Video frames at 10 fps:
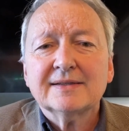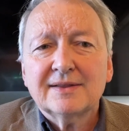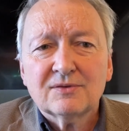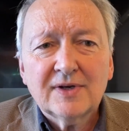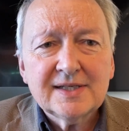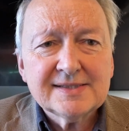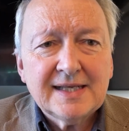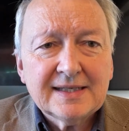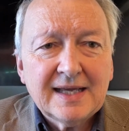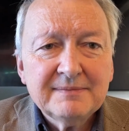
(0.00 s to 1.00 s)
in the real
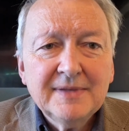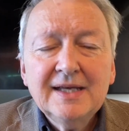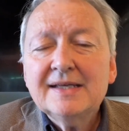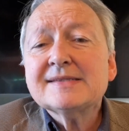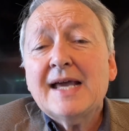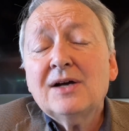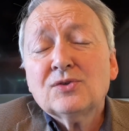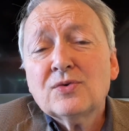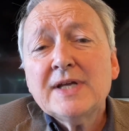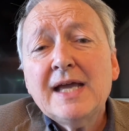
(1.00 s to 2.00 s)
estate game is how
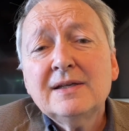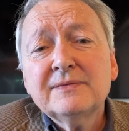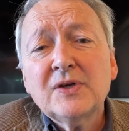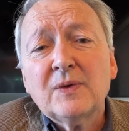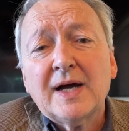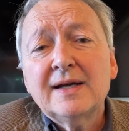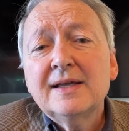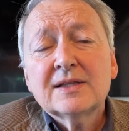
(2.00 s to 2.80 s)
creative you are.